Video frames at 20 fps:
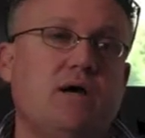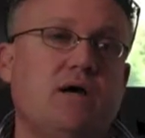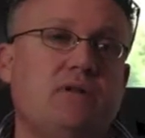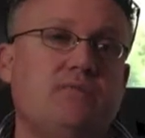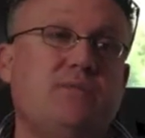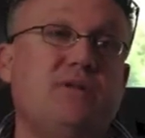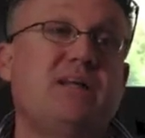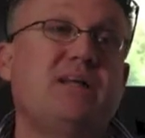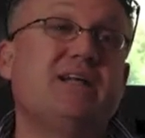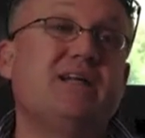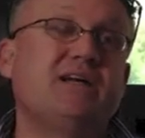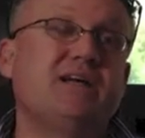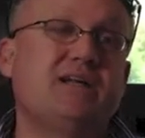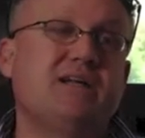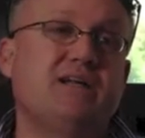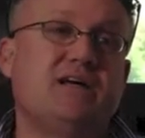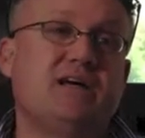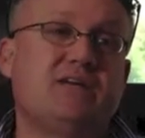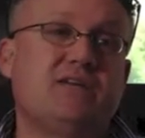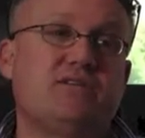Politically,
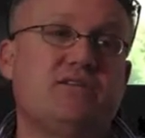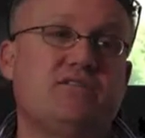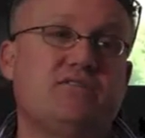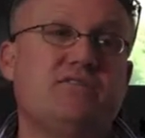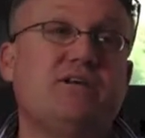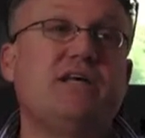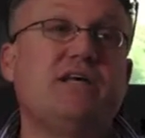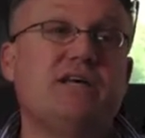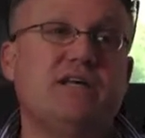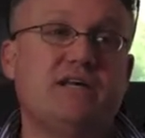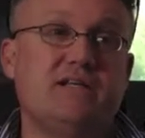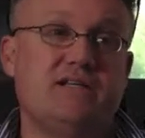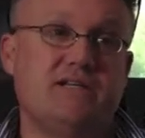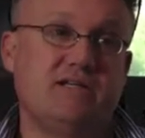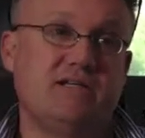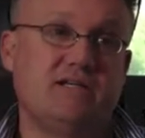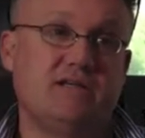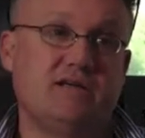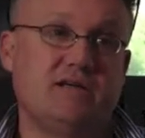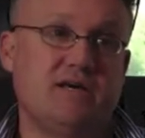that treaty
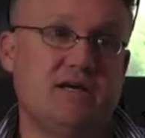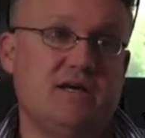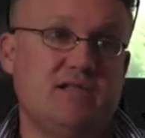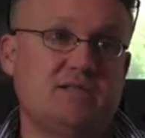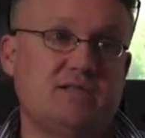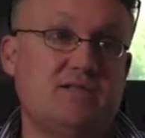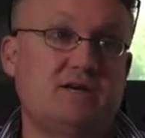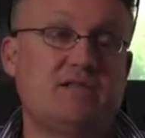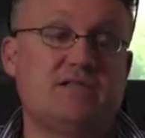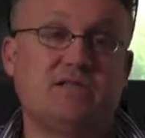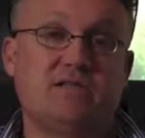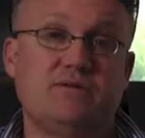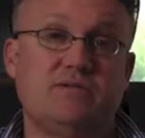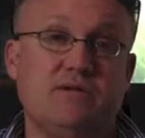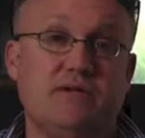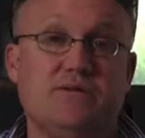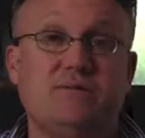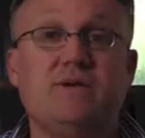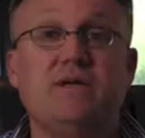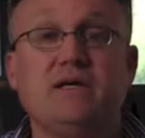idea, as good as it
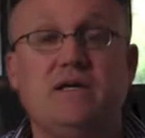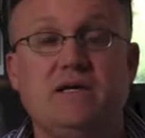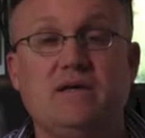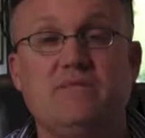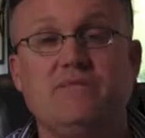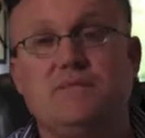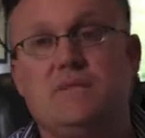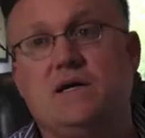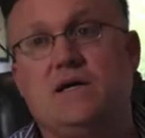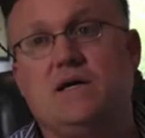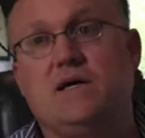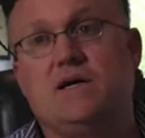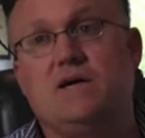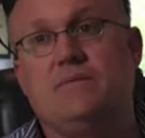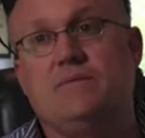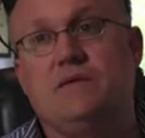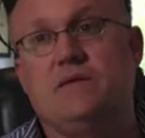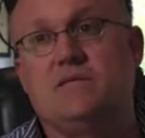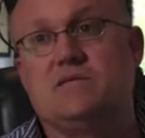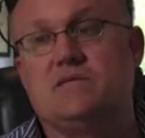may be,
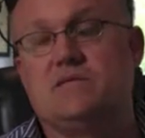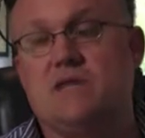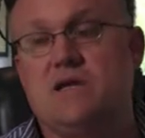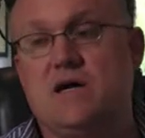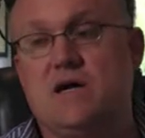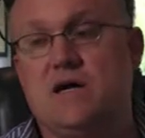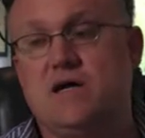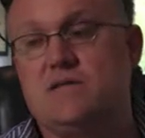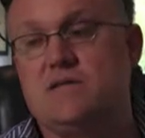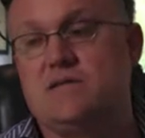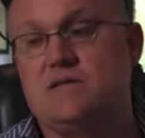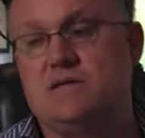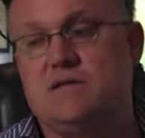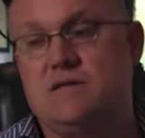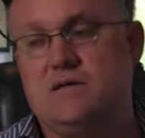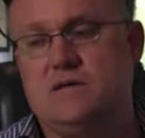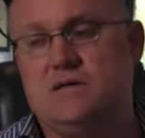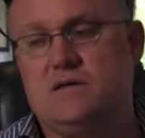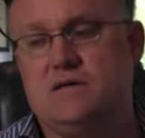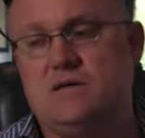is not
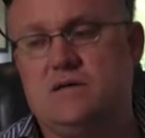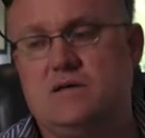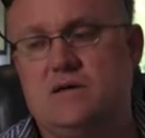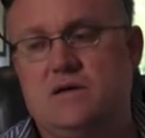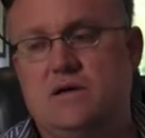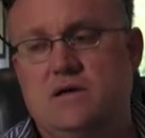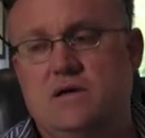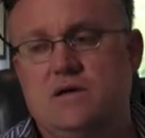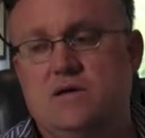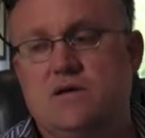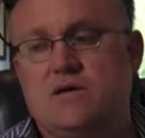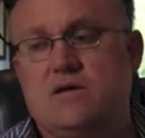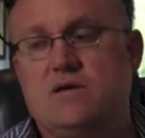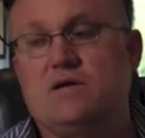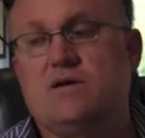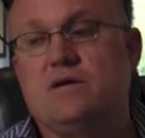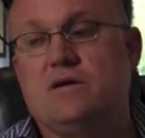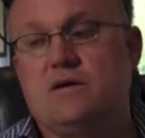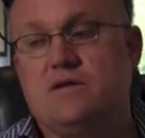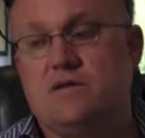
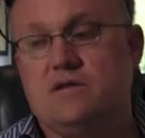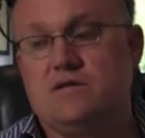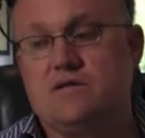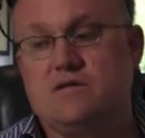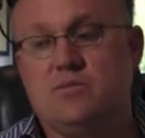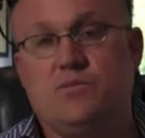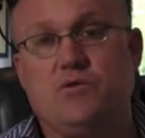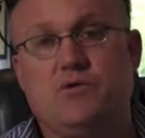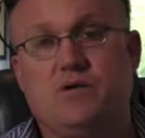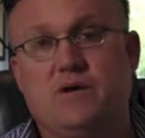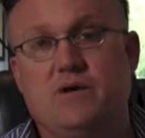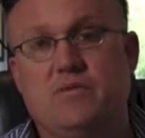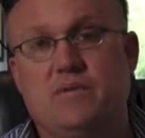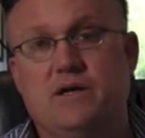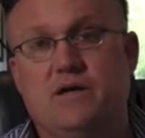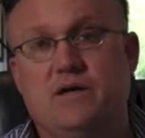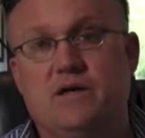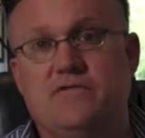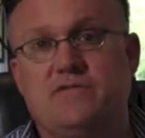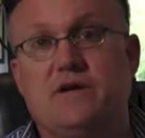currently supported by
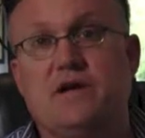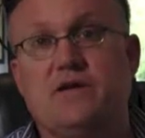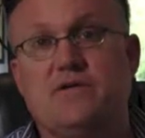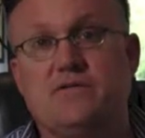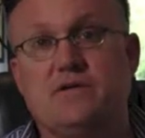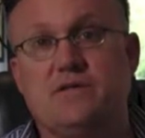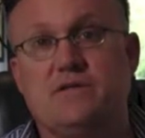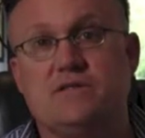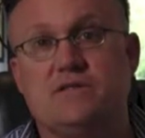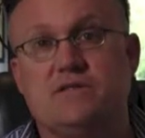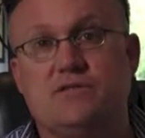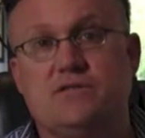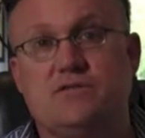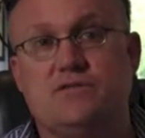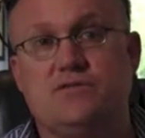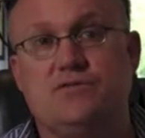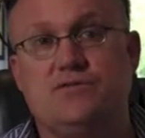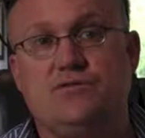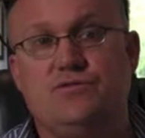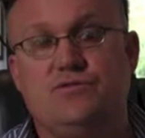enough countries
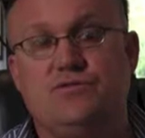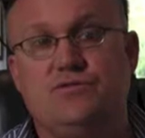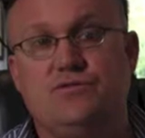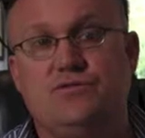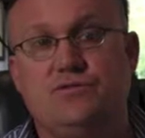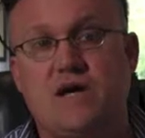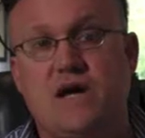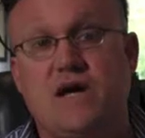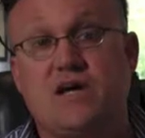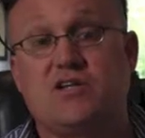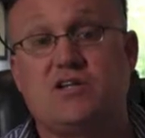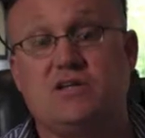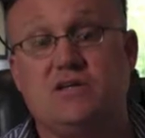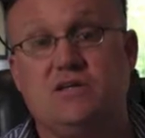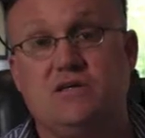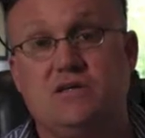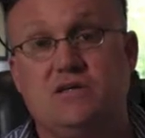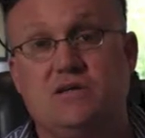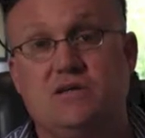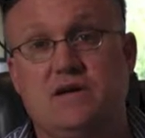to
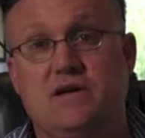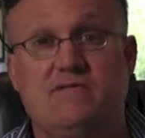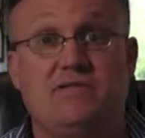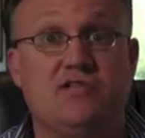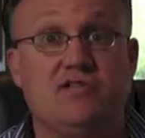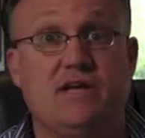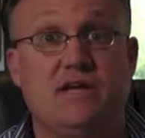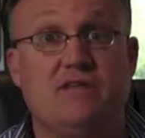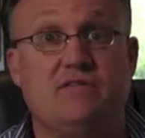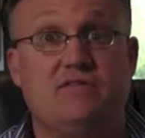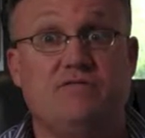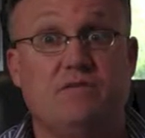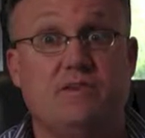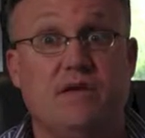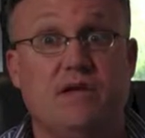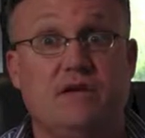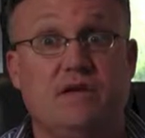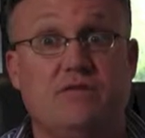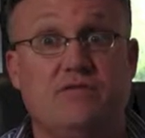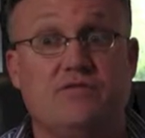actually have a chance of
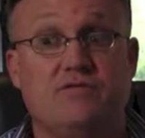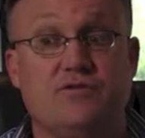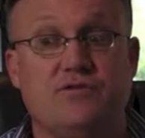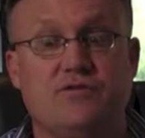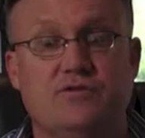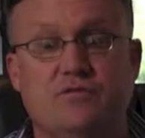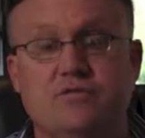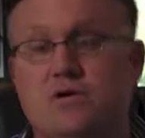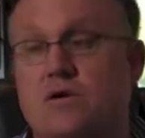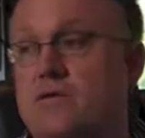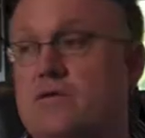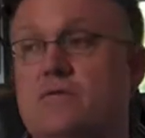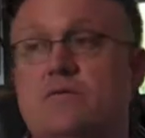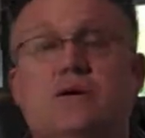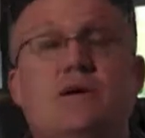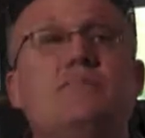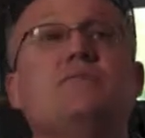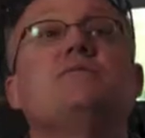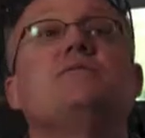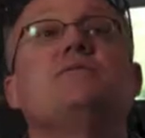making it through all the way
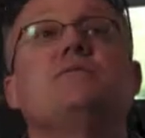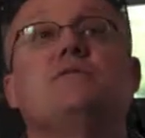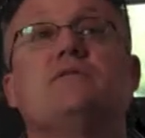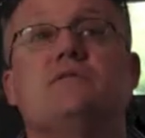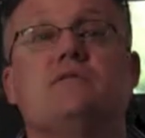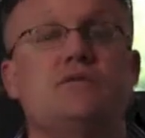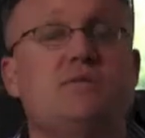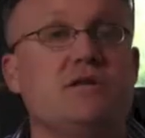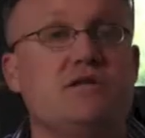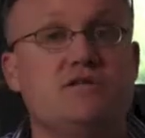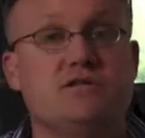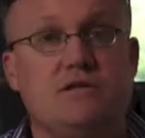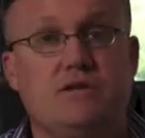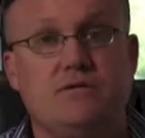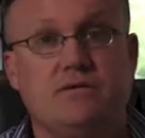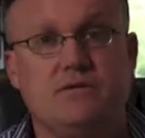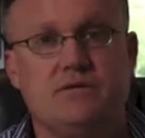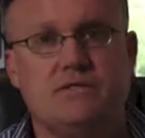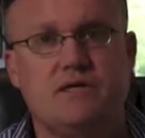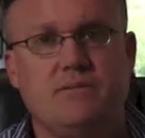up to the UN
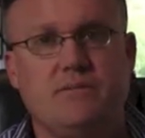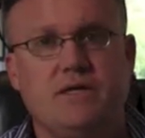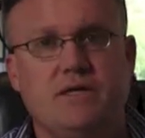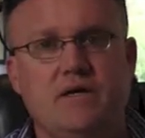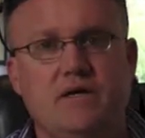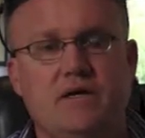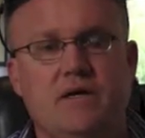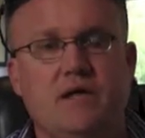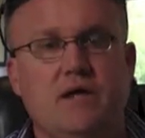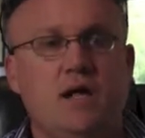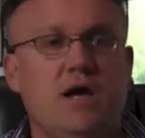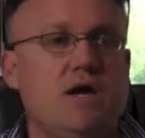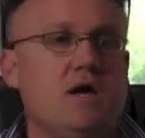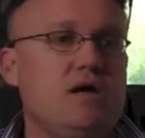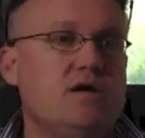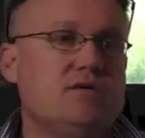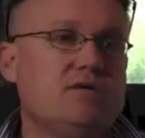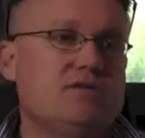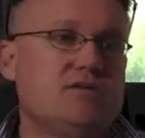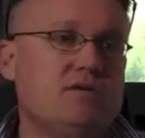General Assembly.
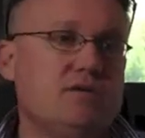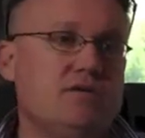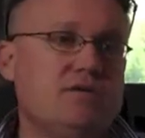So